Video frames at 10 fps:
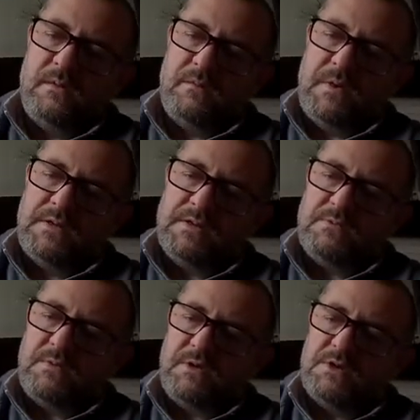bits
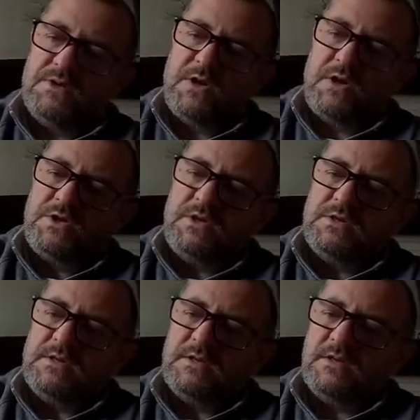where it
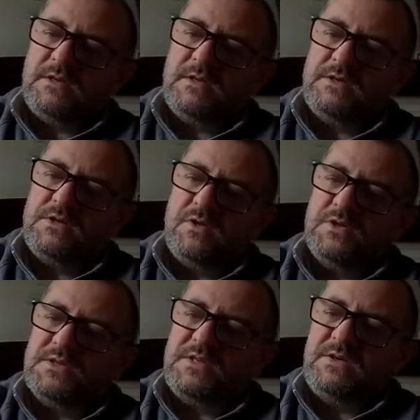stretches, it's not
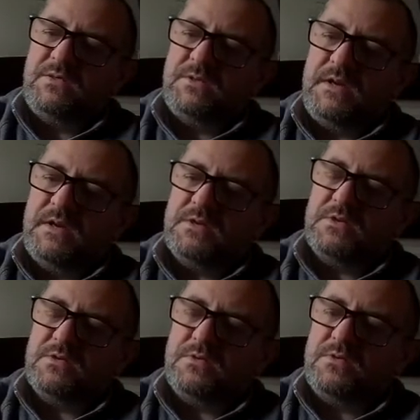sealed there,
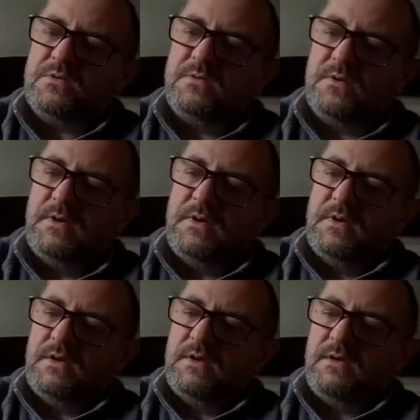so
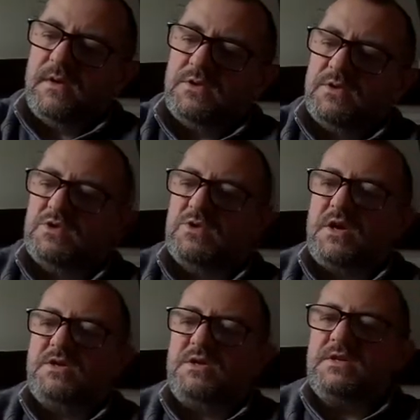it lets you
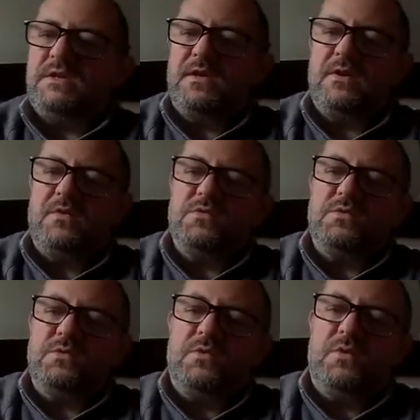stretch easier, and
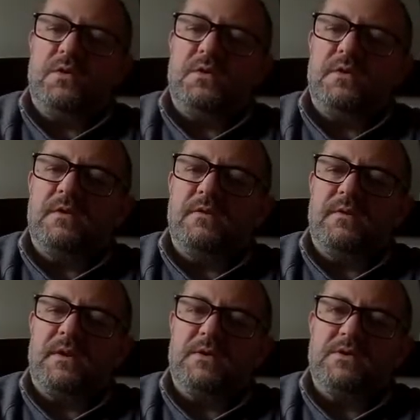also on the
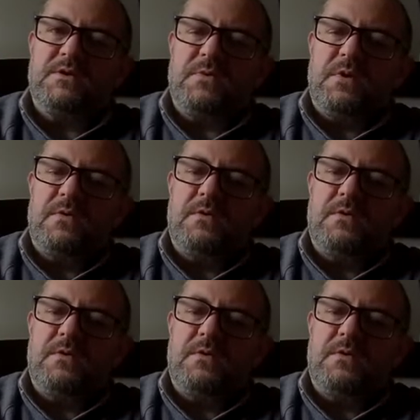fingers as well.